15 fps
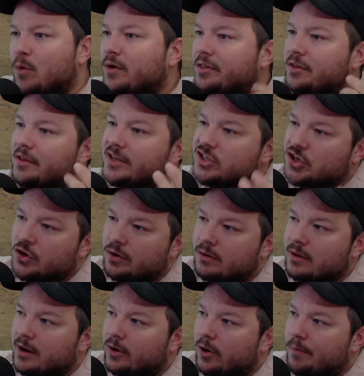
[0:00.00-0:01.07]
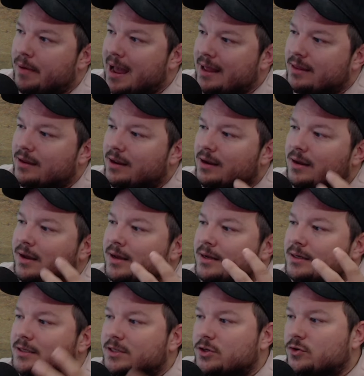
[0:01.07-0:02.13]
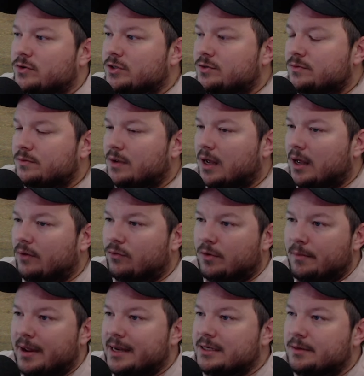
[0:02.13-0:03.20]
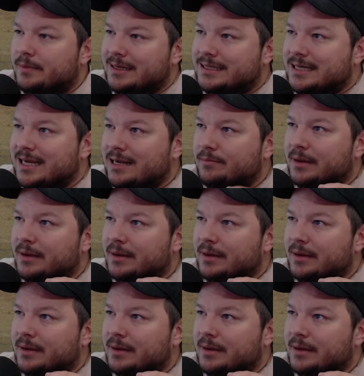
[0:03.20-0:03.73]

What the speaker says: whether that's a good thing or a bad thing still is remain to be seen.